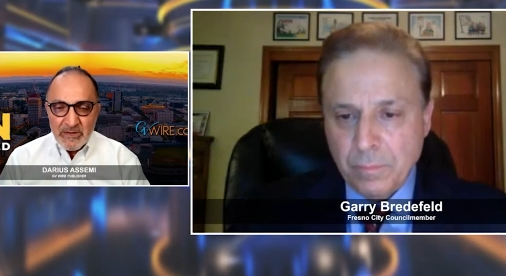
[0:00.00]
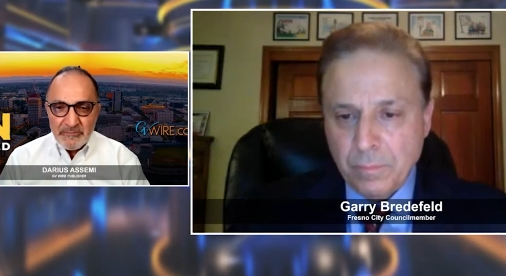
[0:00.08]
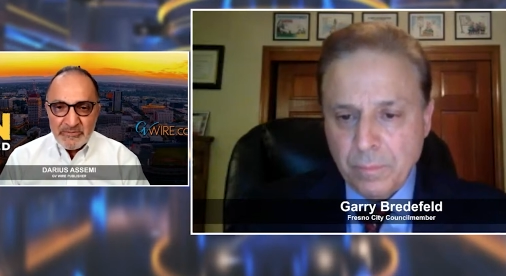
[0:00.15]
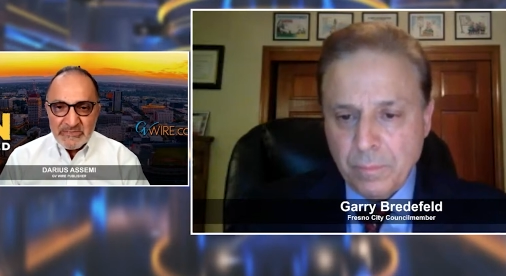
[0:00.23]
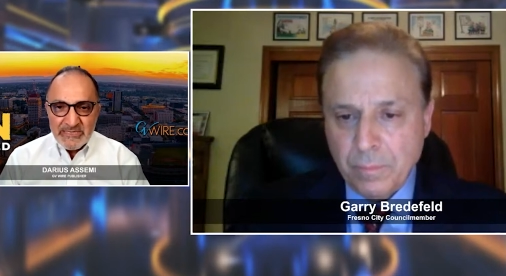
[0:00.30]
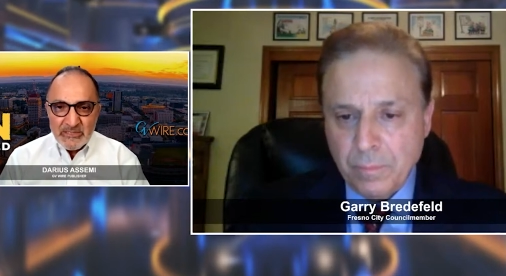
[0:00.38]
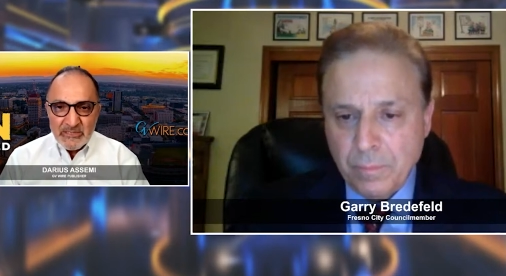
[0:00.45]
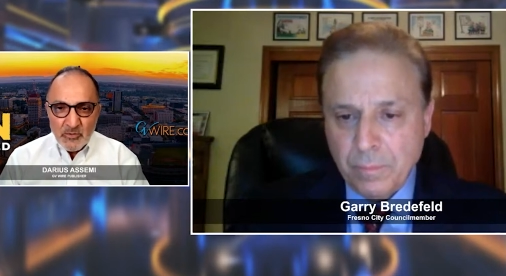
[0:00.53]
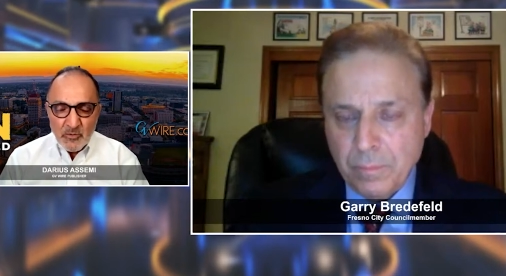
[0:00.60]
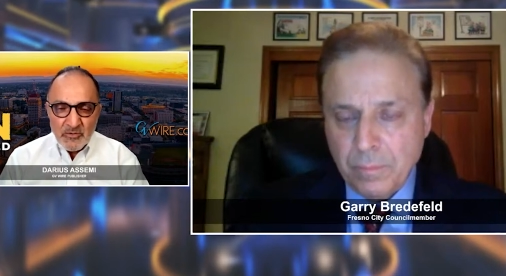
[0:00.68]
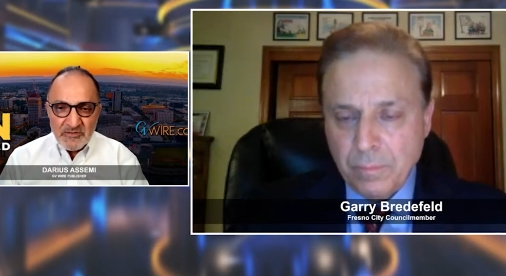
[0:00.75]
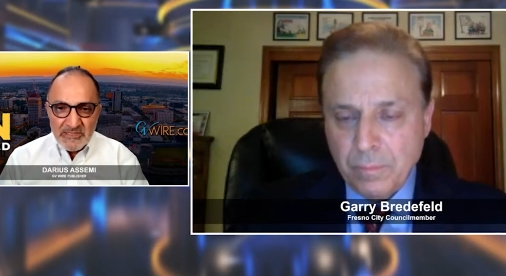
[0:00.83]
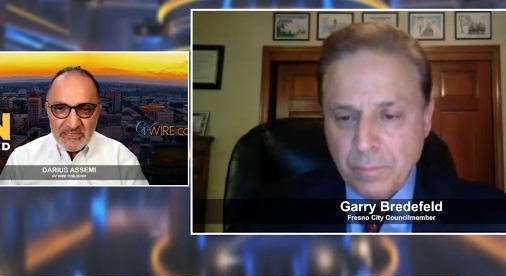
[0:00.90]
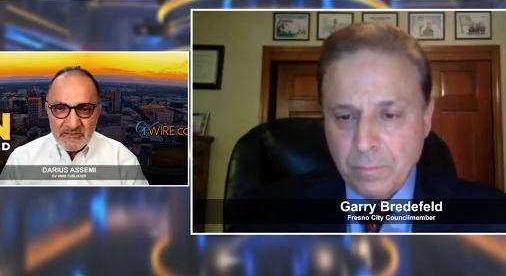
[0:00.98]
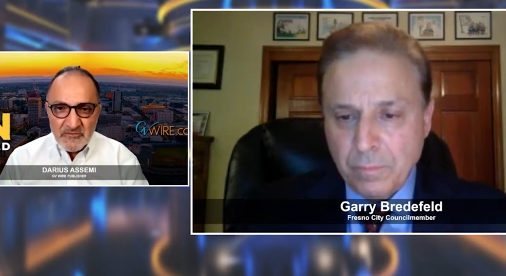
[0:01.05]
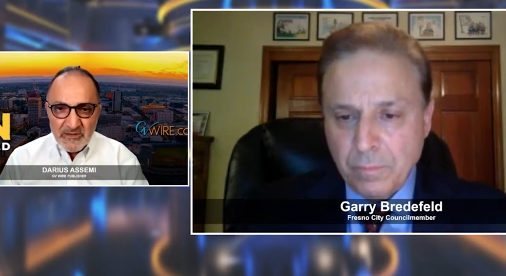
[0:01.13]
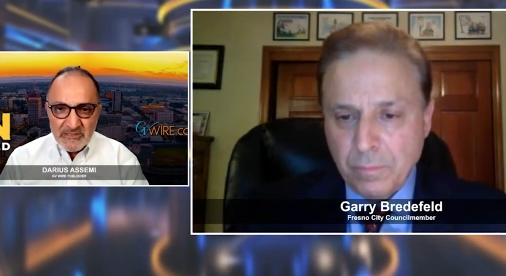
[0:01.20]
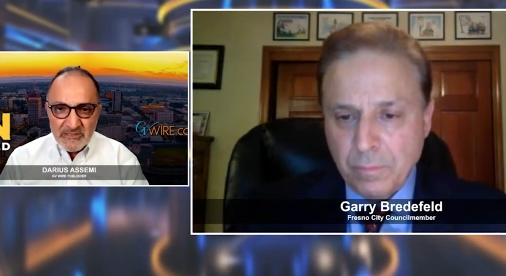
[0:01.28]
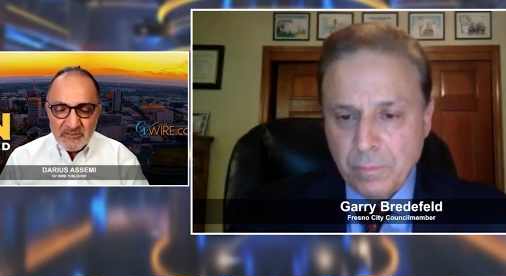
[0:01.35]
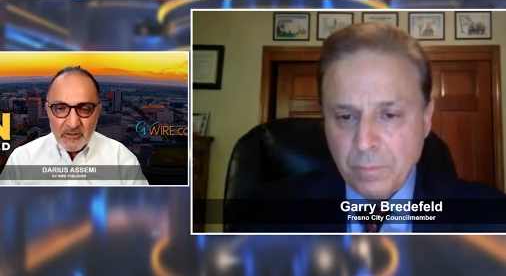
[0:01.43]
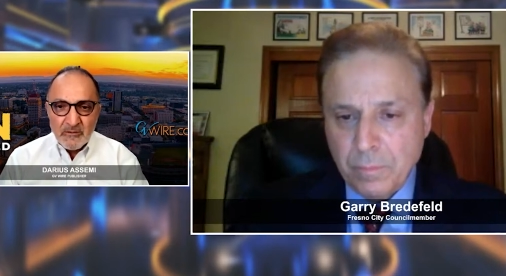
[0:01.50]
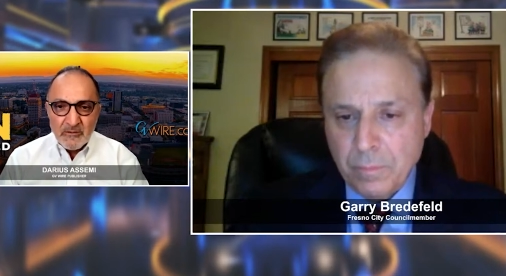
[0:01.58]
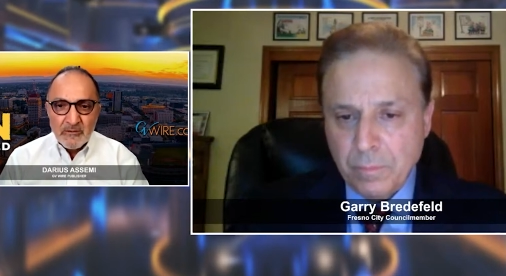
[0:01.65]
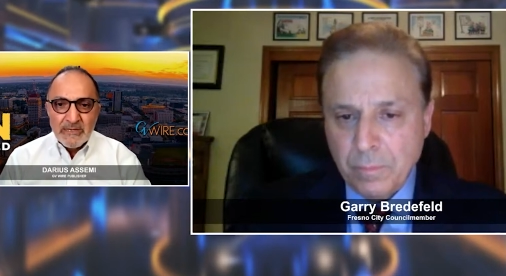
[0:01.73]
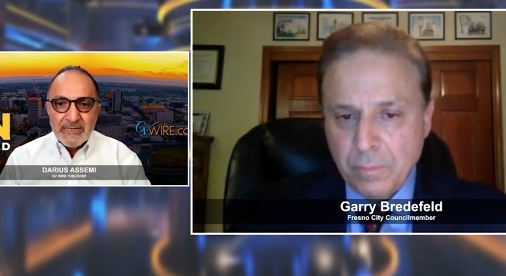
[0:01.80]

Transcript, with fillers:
Speaker 1: representing Northeast Fresno